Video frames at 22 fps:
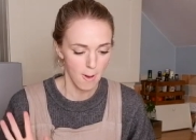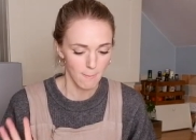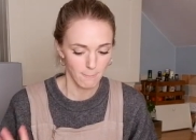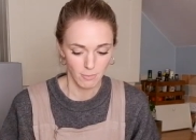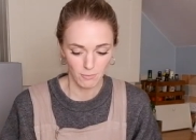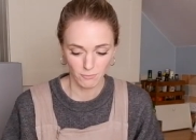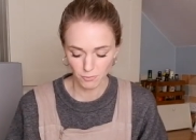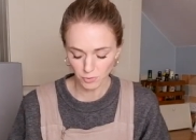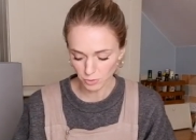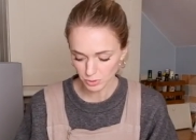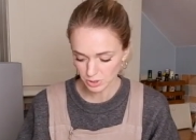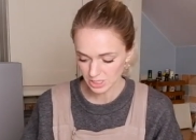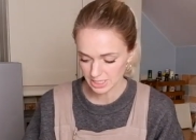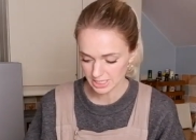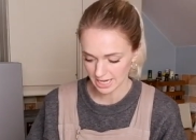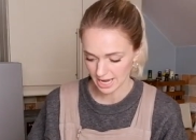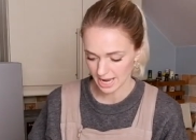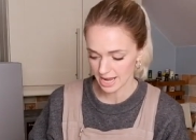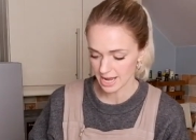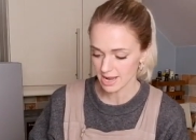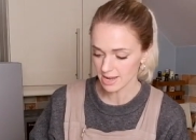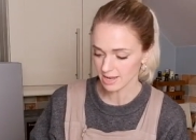Before
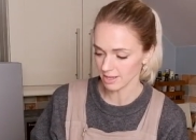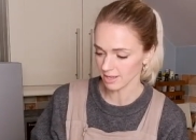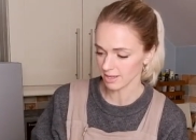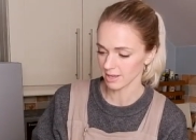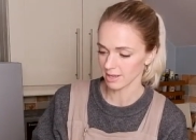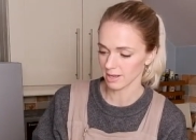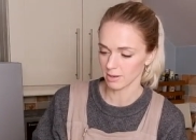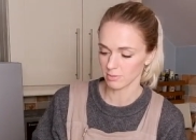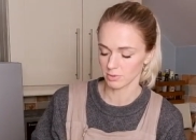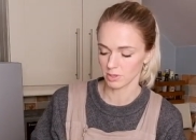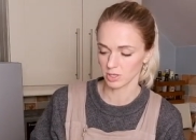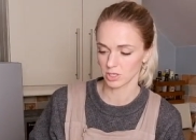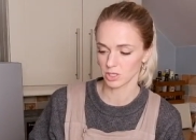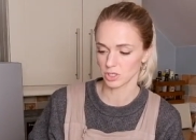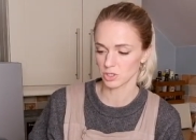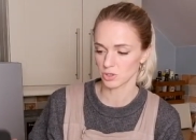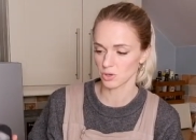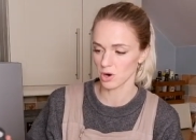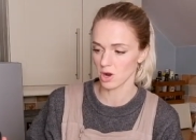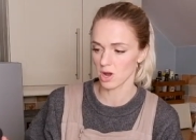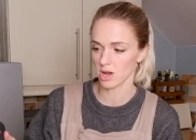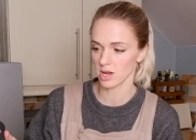today, I'm gonna
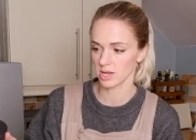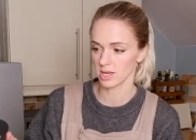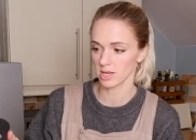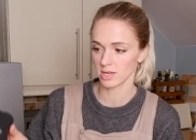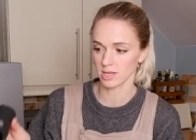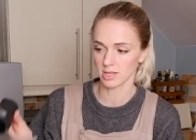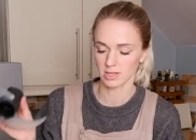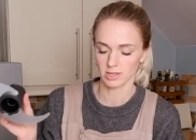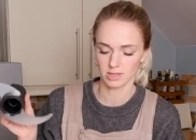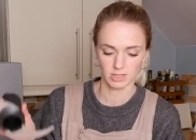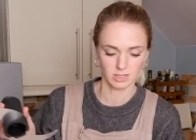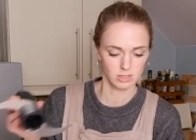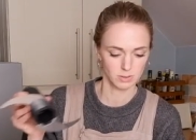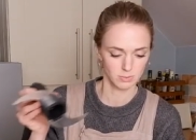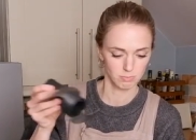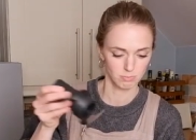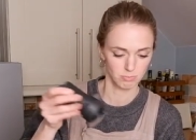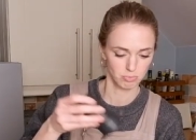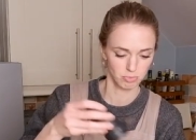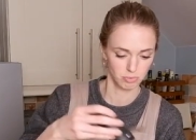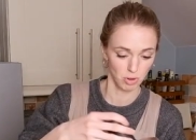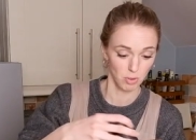try this
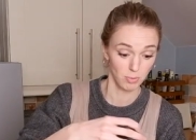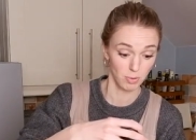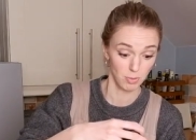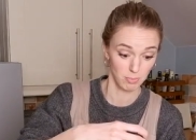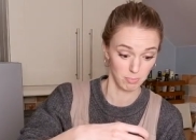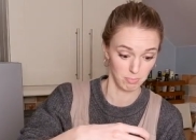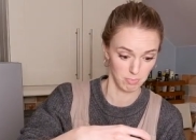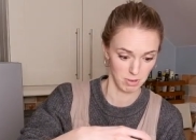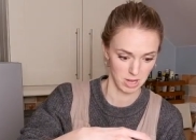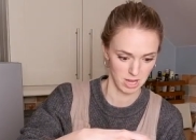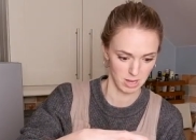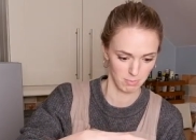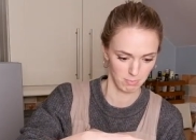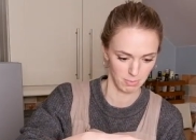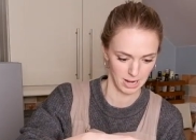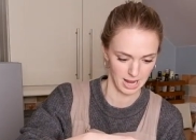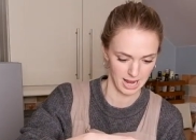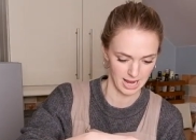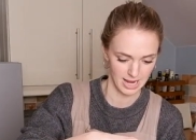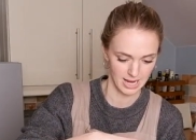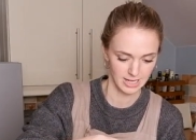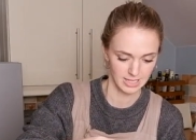proper big
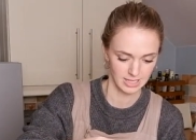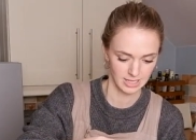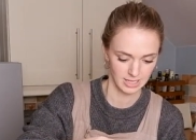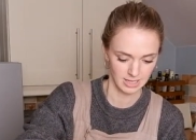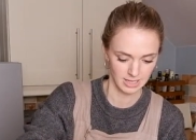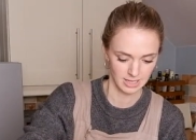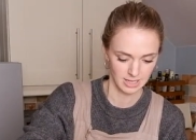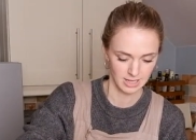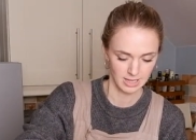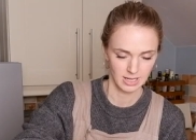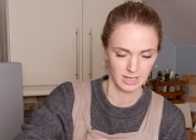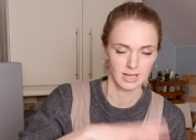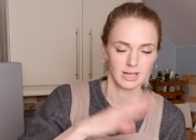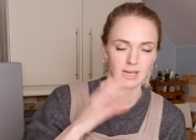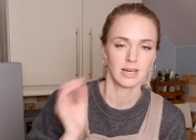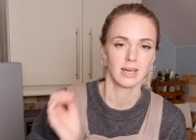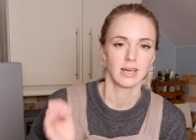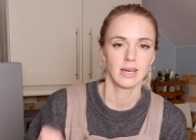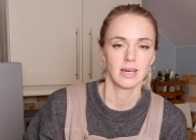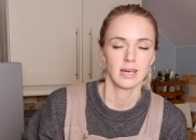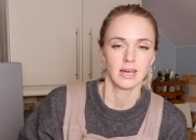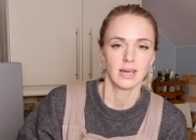blade, and
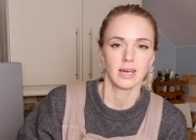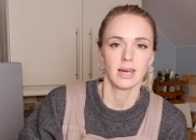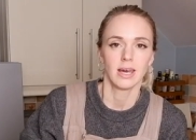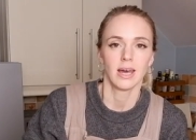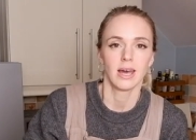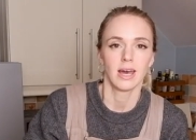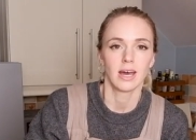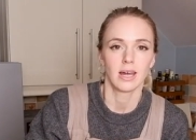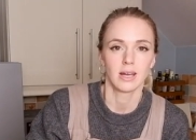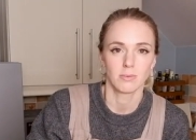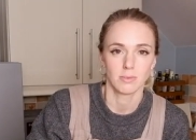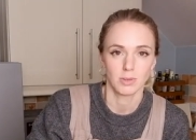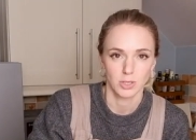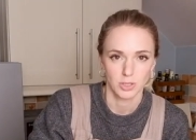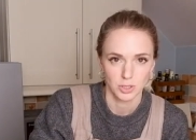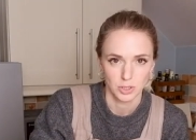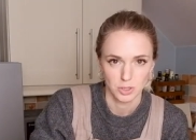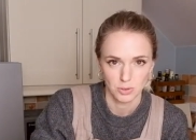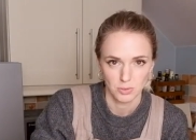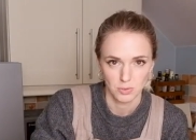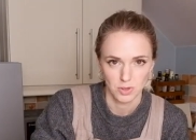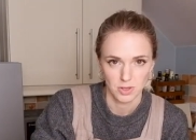I'm gonna
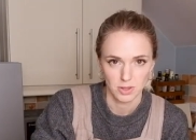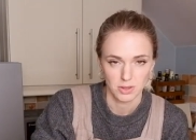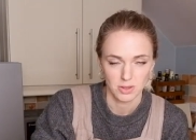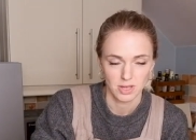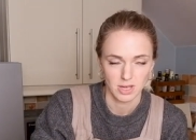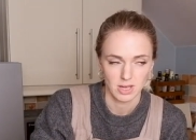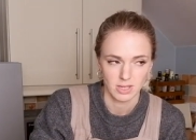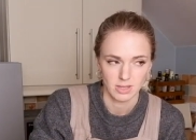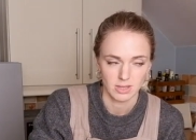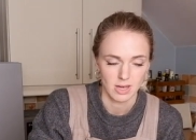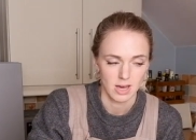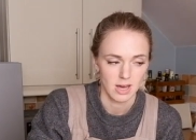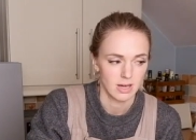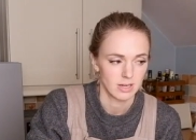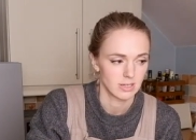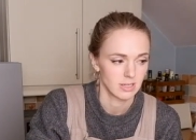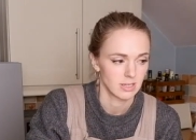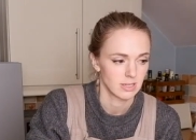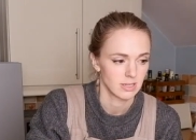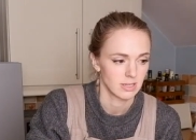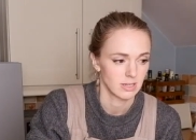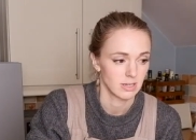do one thing
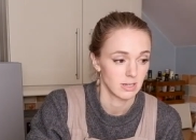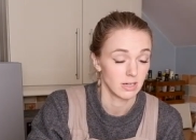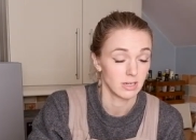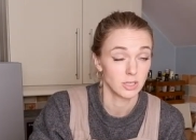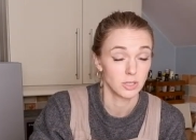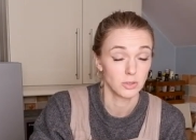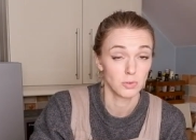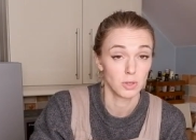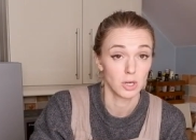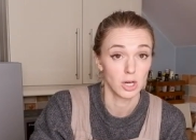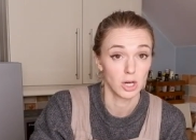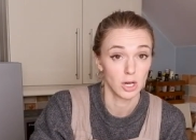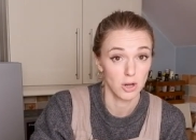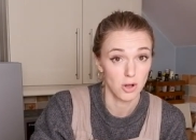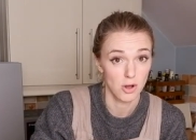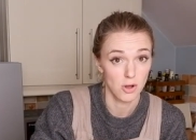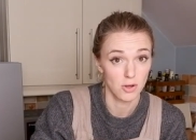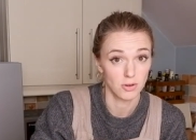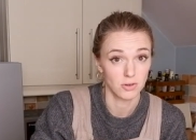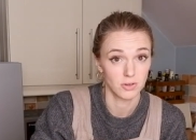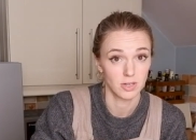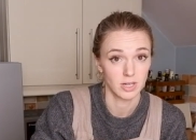that I do a
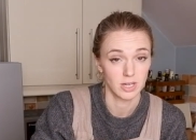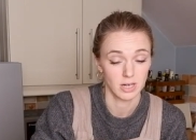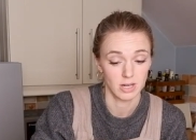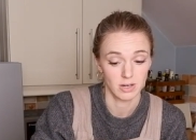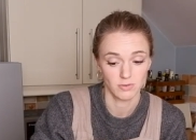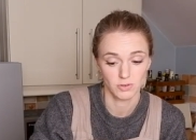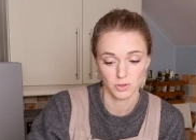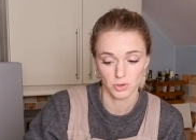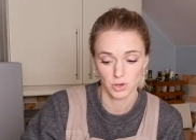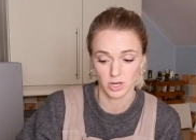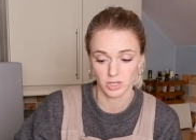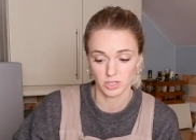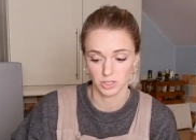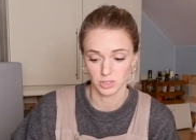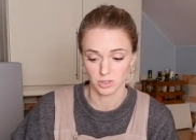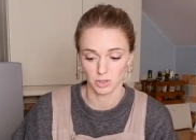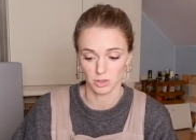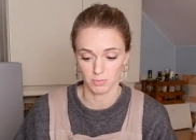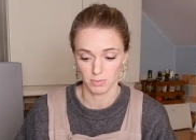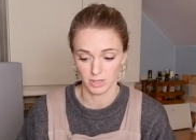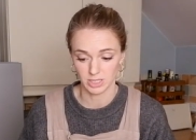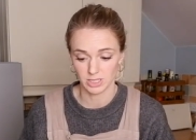lot and I've tried to do
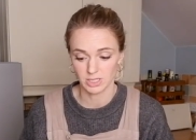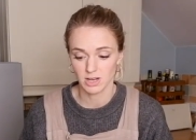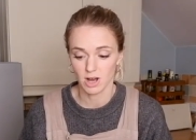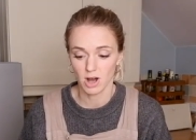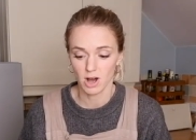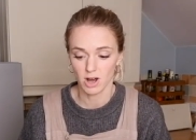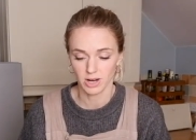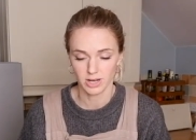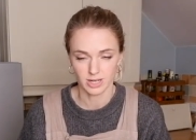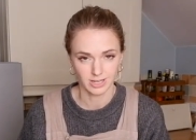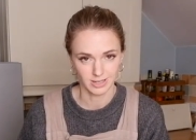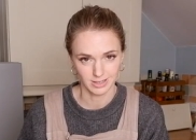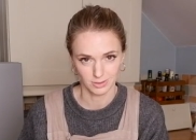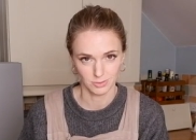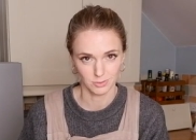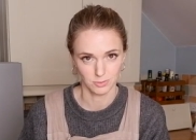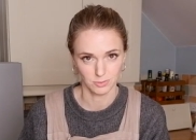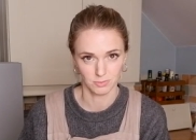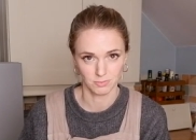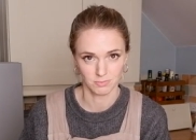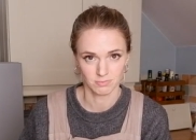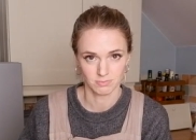in my tiny
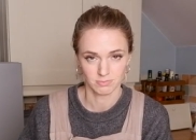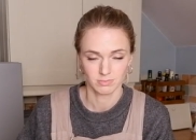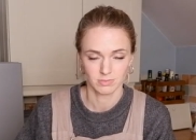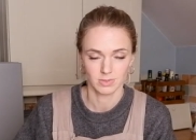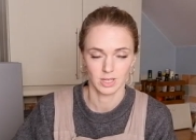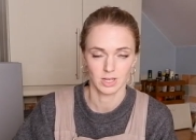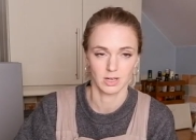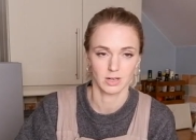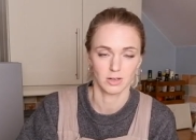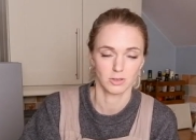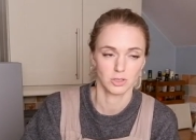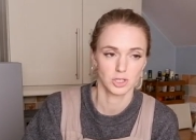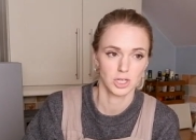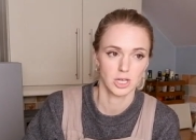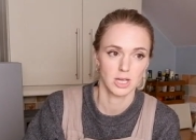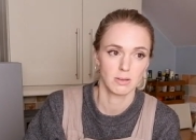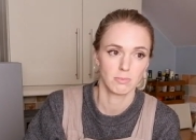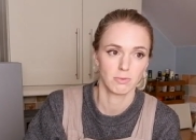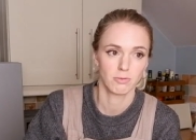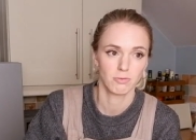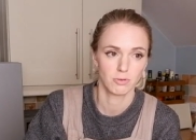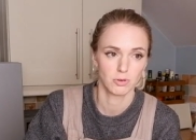little, you know,
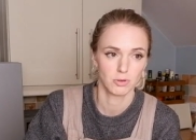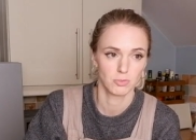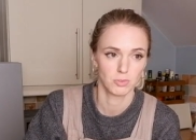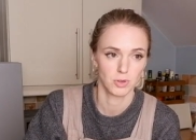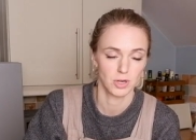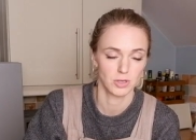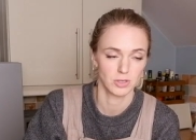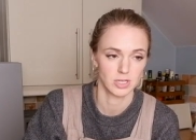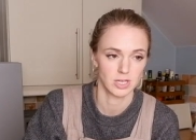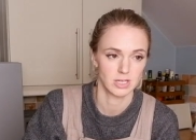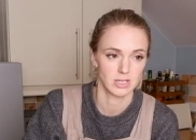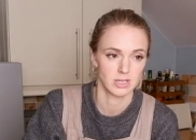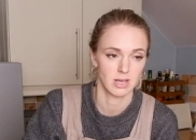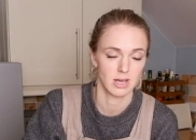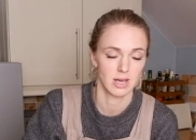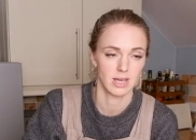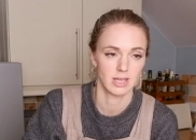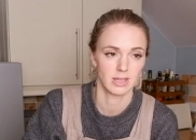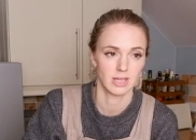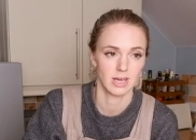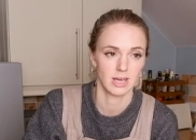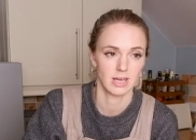cheap food processor,
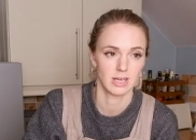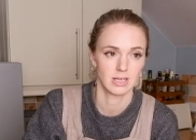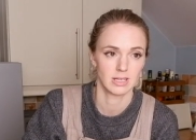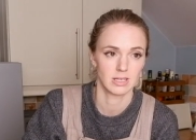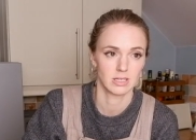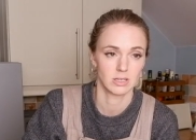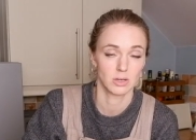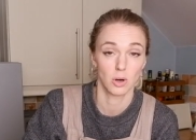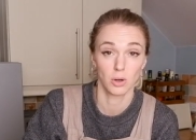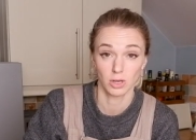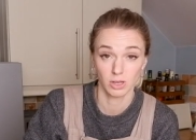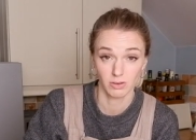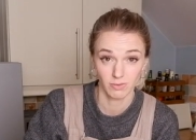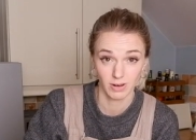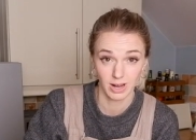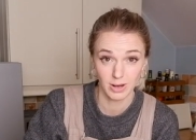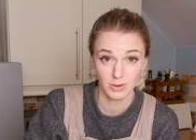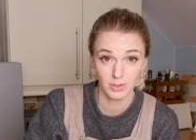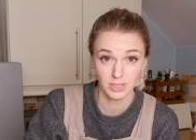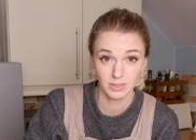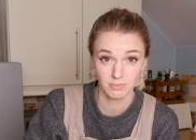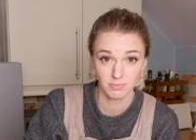and that is
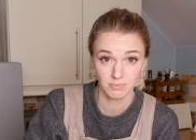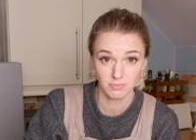cauliflower.